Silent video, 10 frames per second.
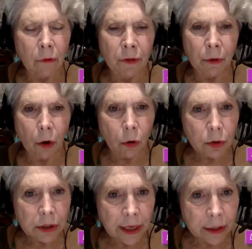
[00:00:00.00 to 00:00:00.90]
of their
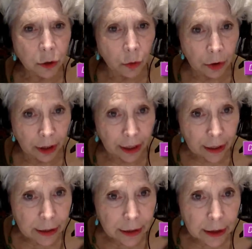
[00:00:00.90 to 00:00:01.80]
own sexual
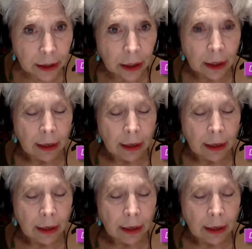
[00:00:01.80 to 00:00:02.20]
needs,